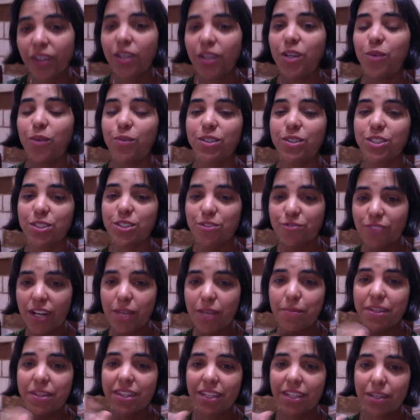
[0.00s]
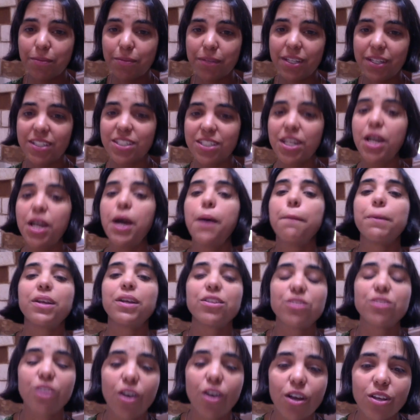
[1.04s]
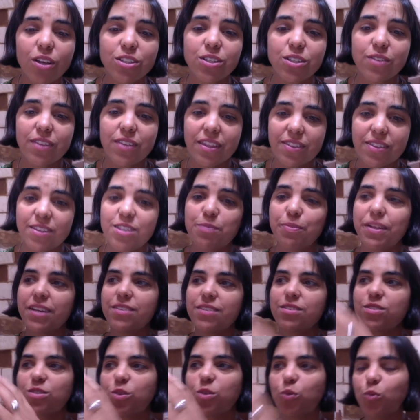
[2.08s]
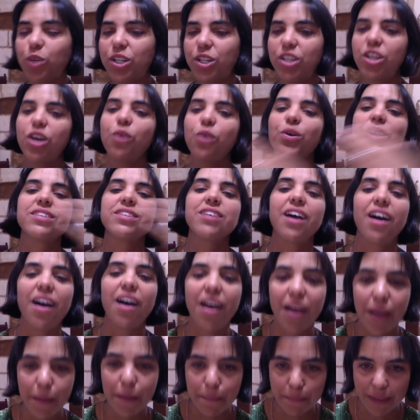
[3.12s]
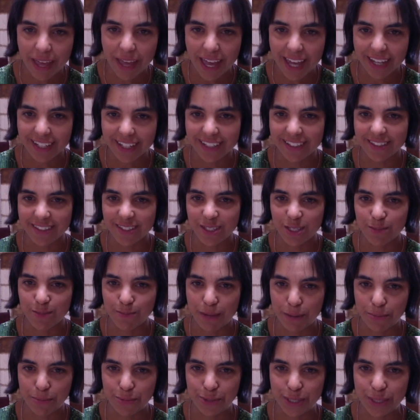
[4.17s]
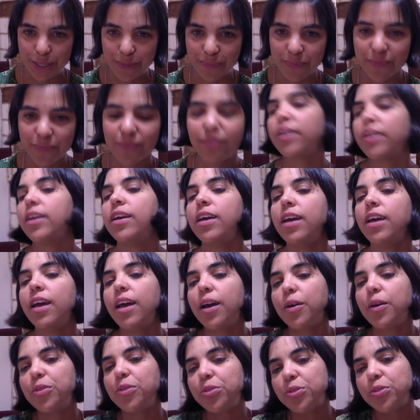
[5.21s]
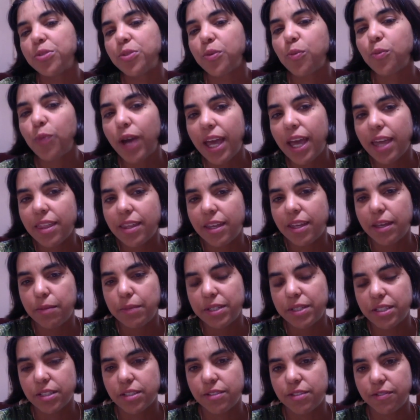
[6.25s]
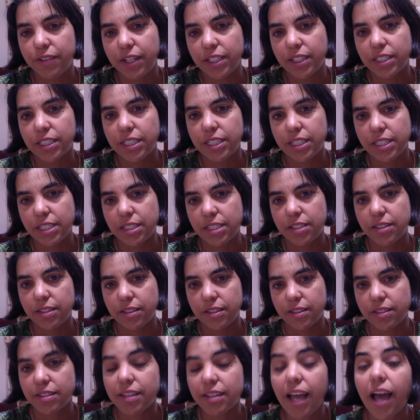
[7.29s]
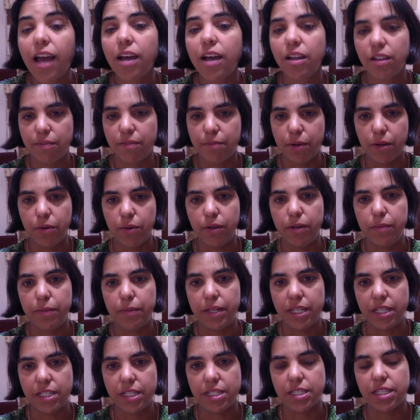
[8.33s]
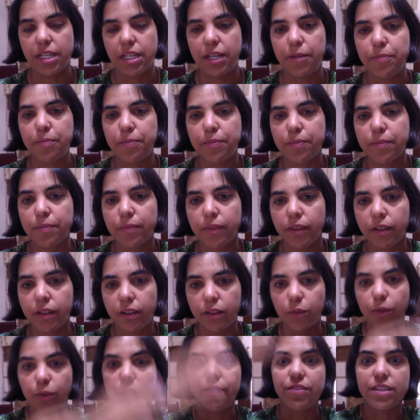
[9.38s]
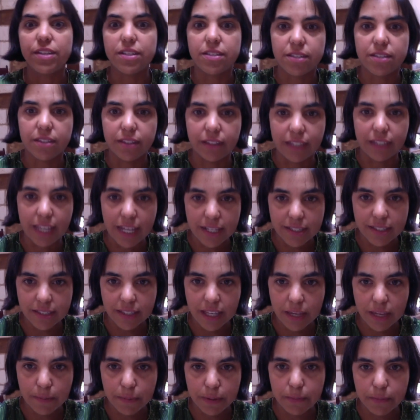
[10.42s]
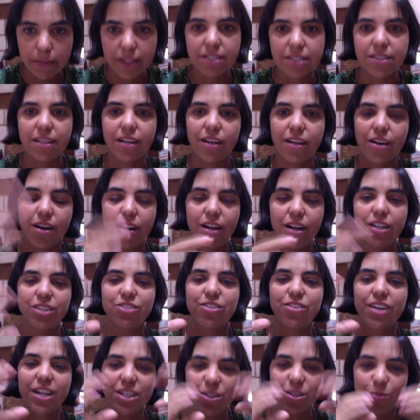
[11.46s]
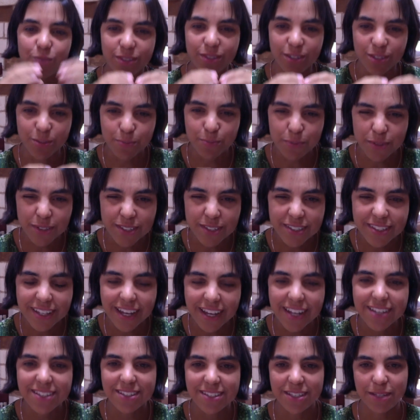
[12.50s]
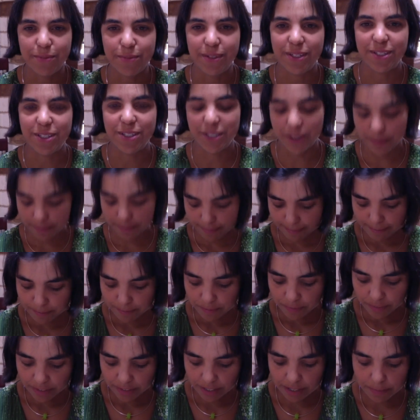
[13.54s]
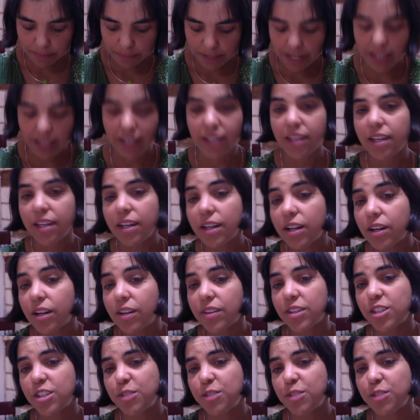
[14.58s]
which is framing the image, but it's also that this place is a window in time back into this memory. And the way the images function in this style of poem is that we have this landscape image that contrasts with this precise image. And here this